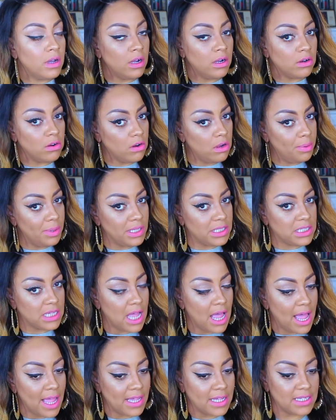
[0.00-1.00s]
A girl be
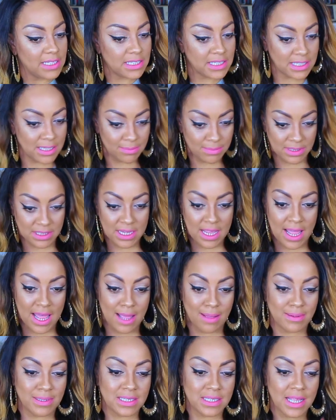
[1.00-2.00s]
tired
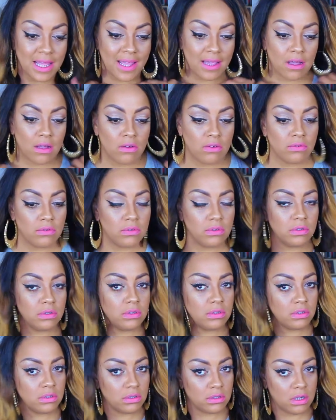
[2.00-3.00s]
sometimes. It's like,
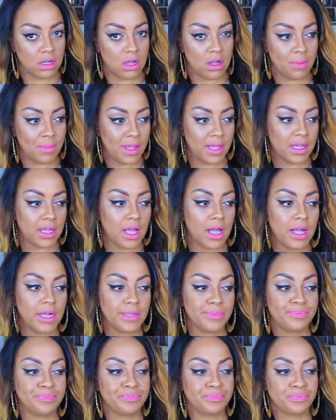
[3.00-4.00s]
oh, oh my
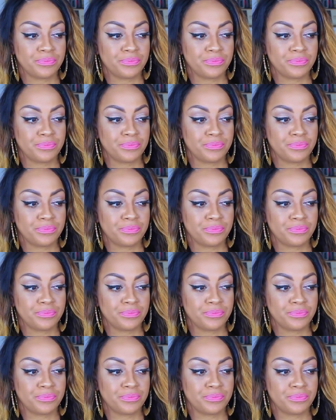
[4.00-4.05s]
God.